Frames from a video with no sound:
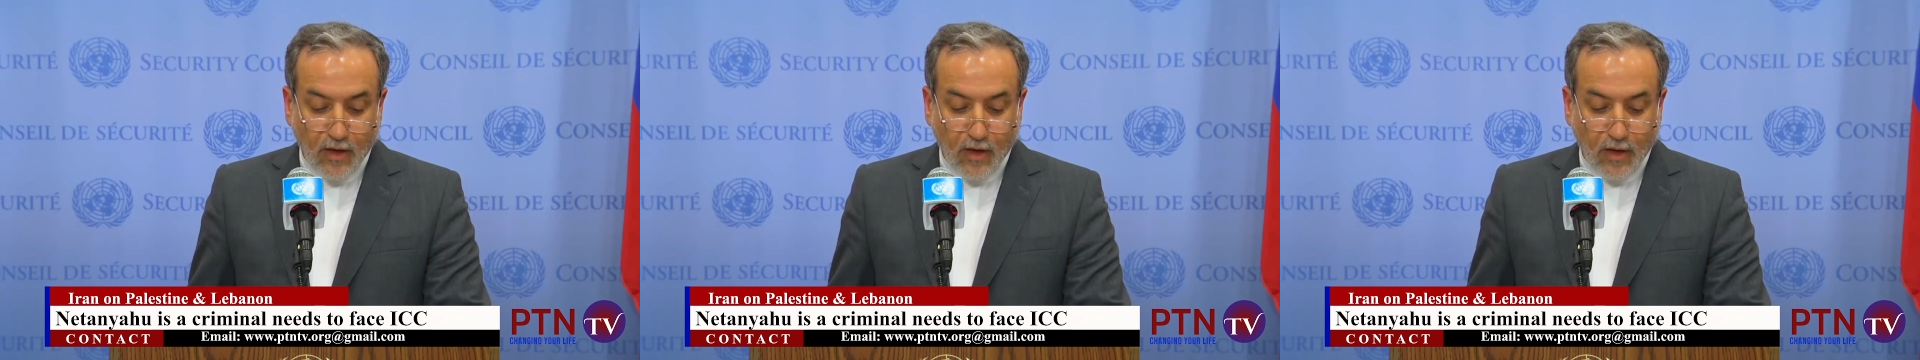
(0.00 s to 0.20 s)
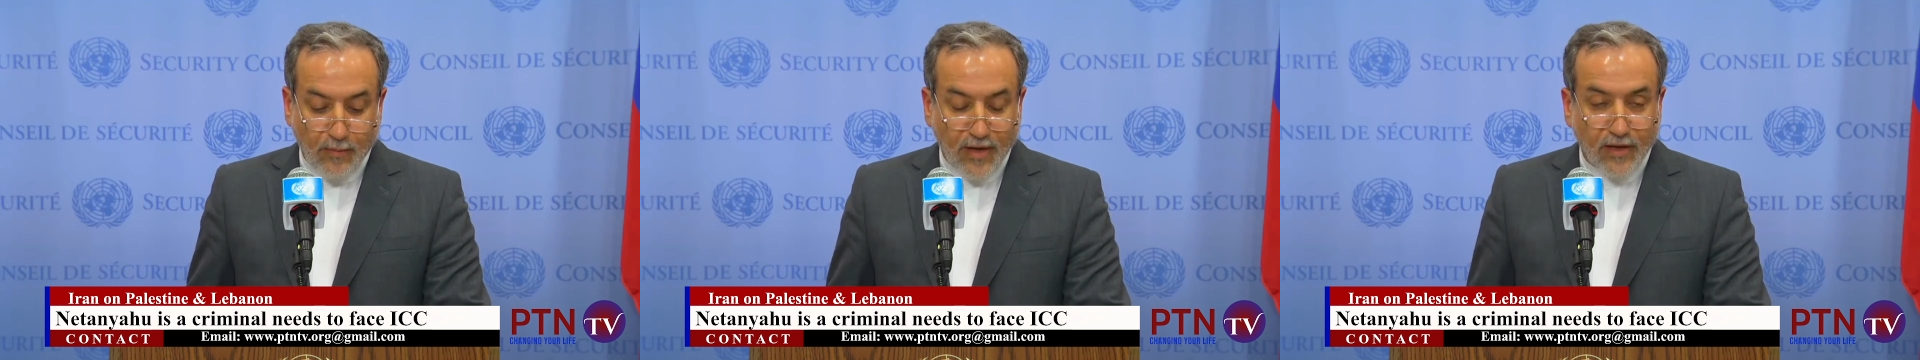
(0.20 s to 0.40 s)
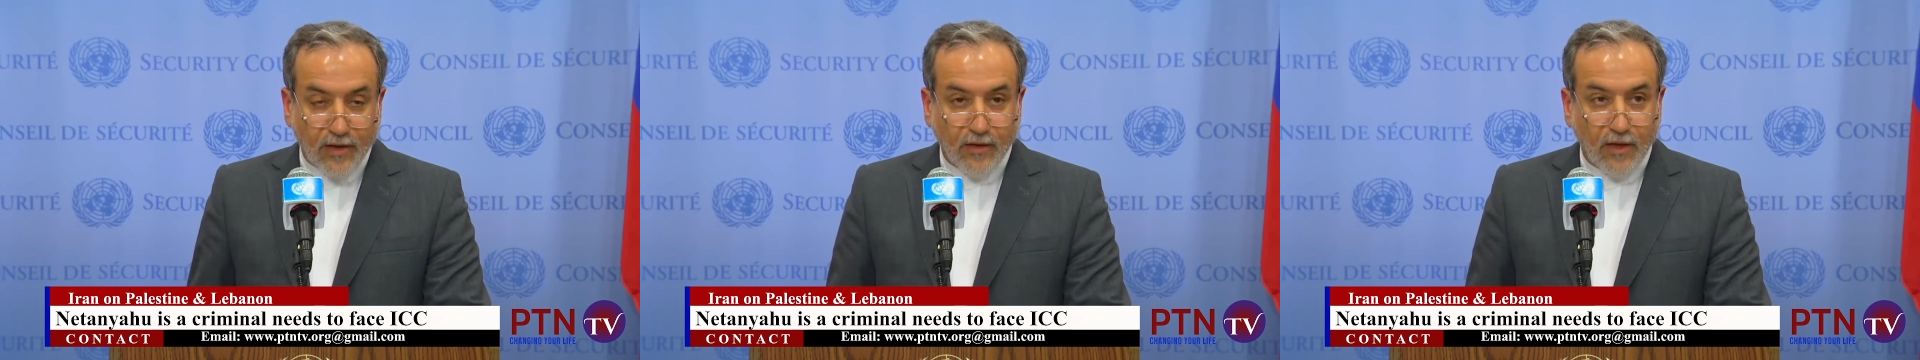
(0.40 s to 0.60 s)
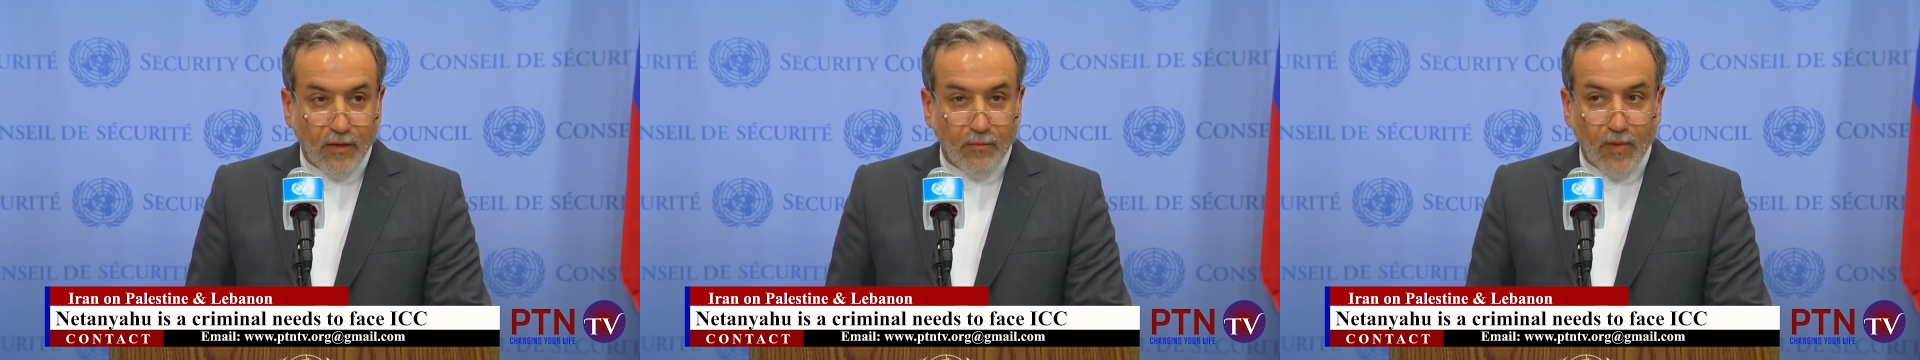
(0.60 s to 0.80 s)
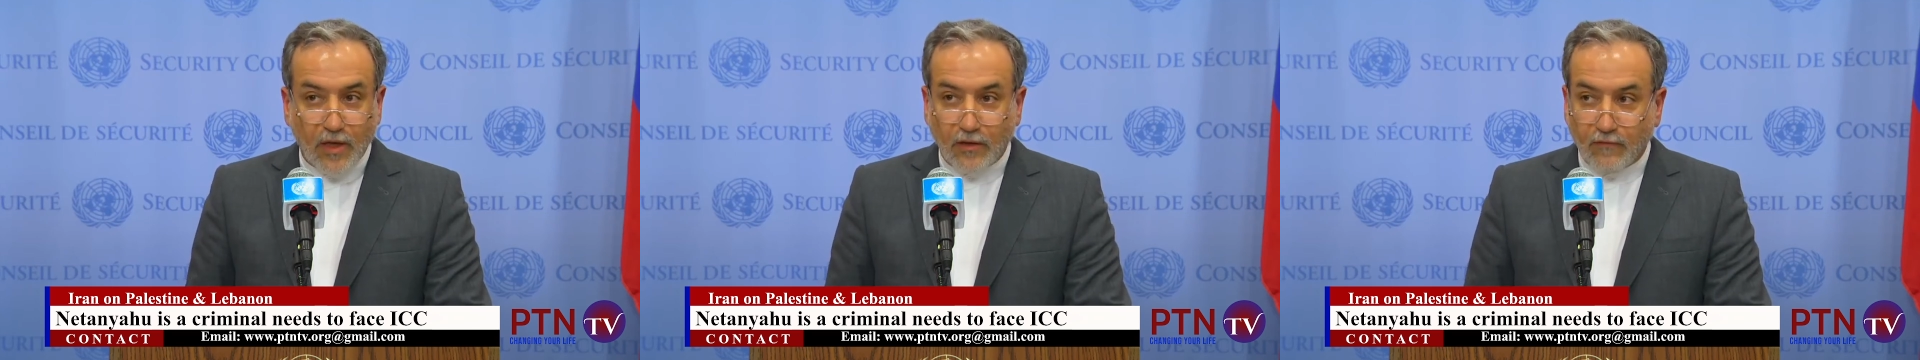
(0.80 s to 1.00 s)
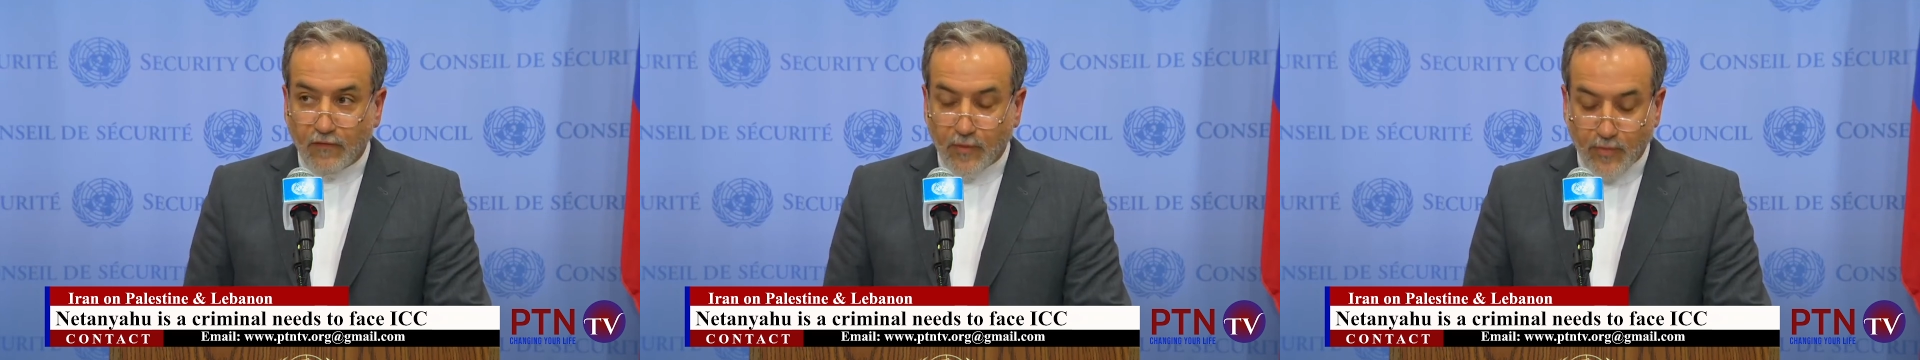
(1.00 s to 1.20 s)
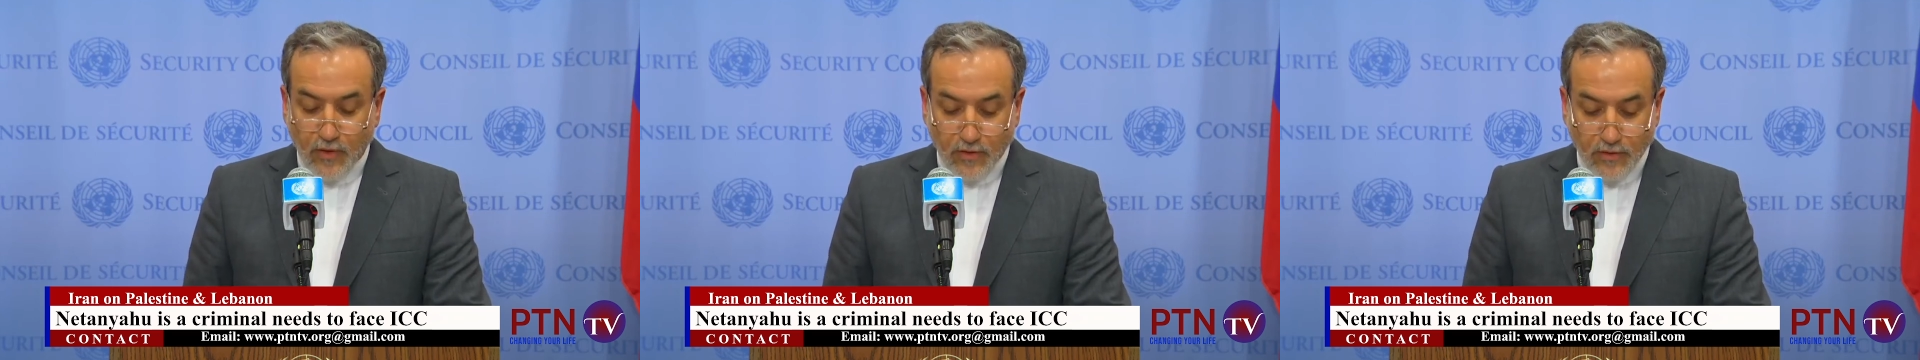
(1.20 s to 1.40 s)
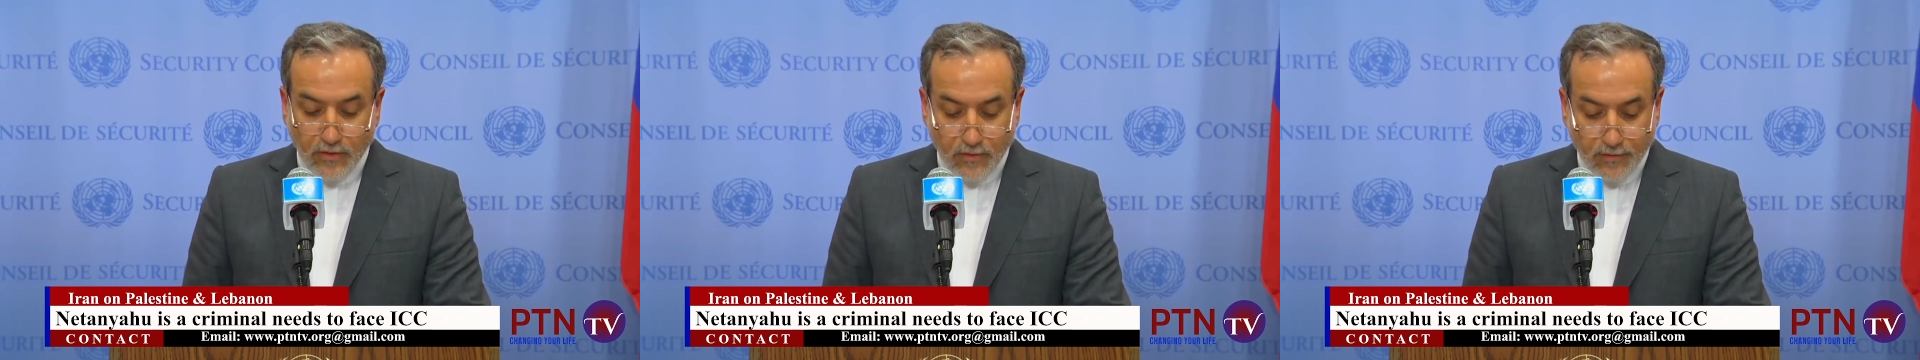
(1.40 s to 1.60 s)
American made
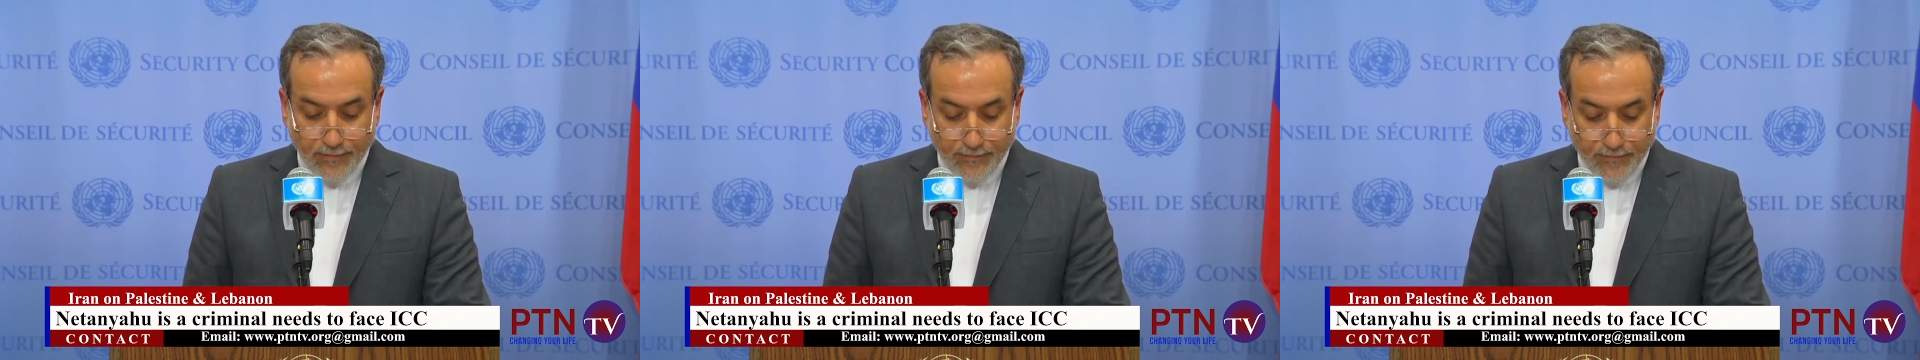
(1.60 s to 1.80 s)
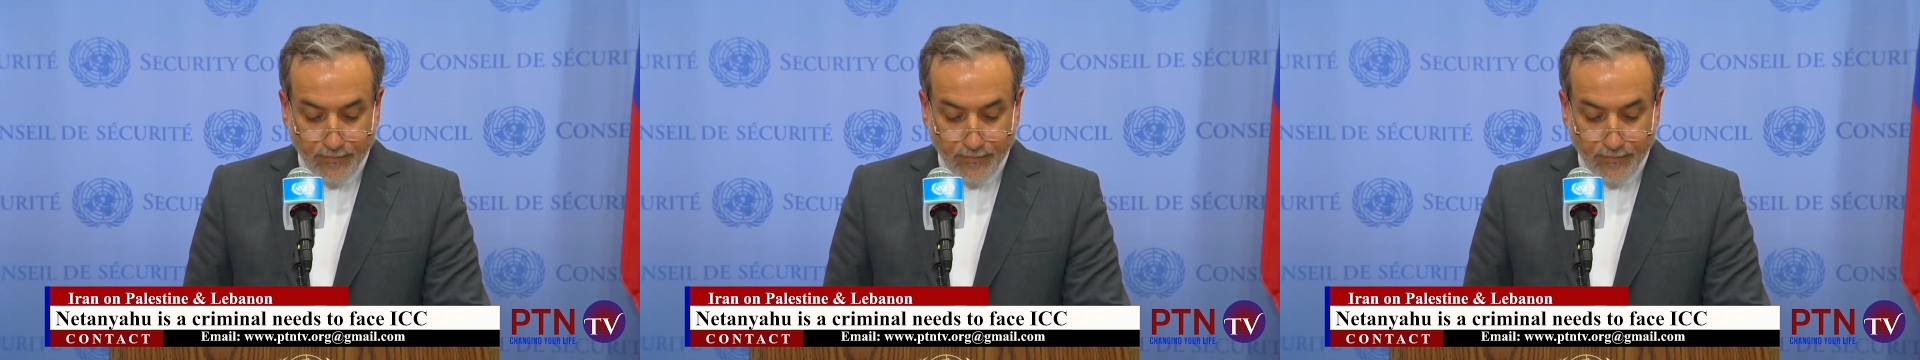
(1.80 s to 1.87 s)
weapons.